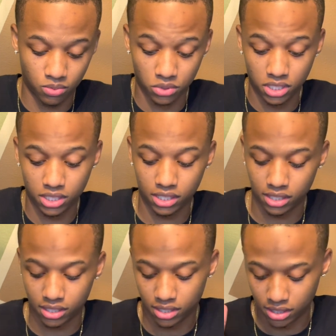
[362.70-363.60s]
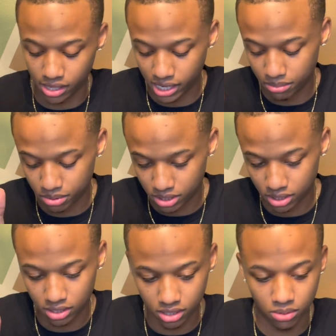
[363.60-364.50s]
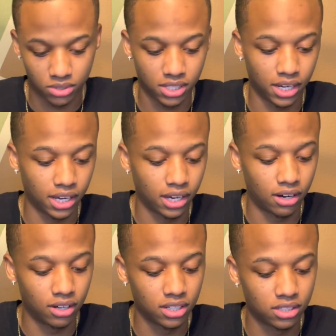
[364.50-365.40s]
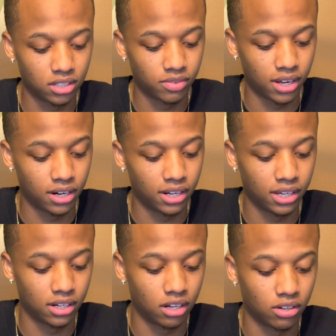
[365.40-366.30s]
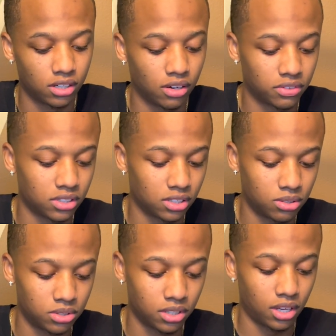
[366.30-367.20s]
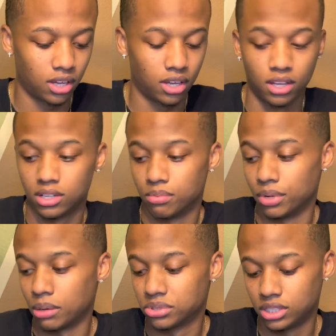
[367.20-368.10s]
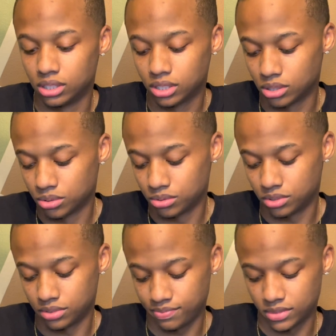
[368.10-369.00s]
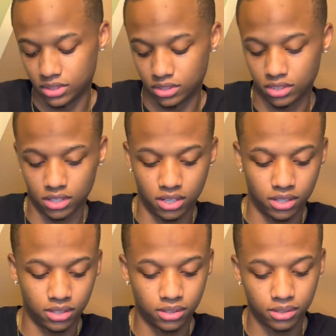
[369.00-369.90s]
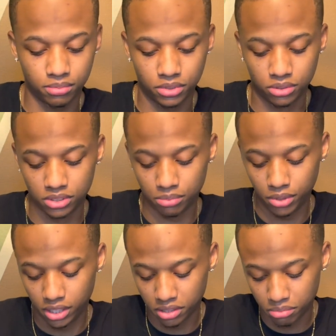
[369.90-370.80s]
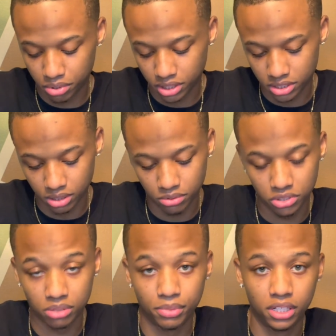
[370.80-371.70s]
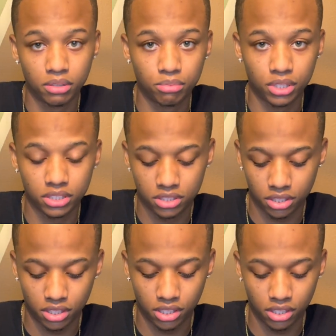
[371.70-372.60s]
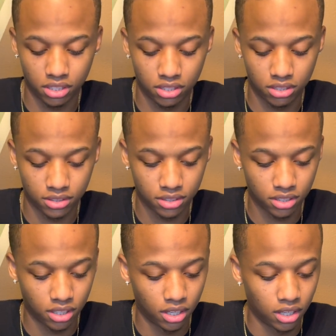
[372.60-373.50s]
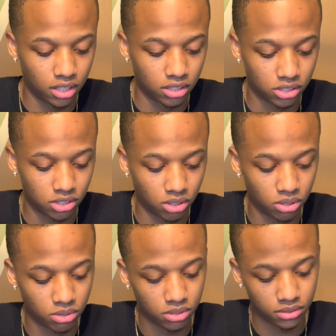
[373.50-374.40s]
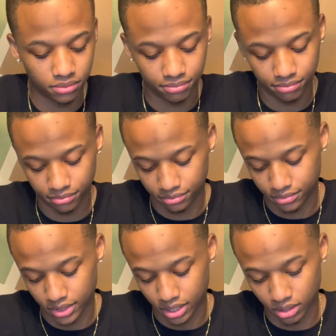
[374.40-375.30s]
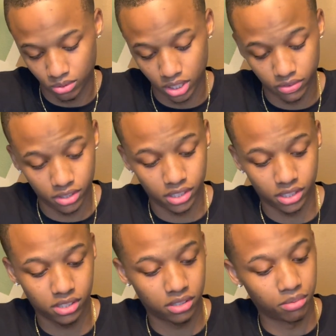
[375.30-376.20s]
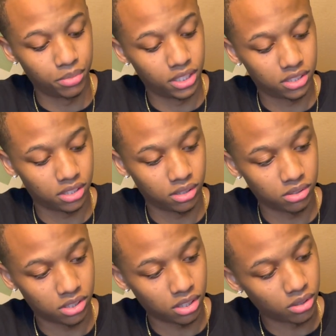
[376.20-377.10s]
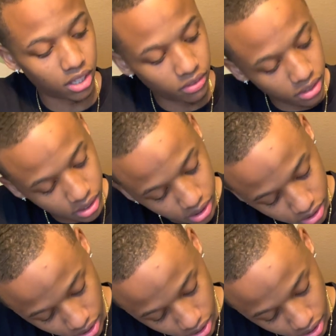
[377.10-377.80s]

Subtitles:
really 90% done once I get all that stuff out of that and off the toe. But I'm still gonna use the medium brush. I'm gonna use the medium brush to get the sole, whatever it is, the midsole, sole, whatever it is.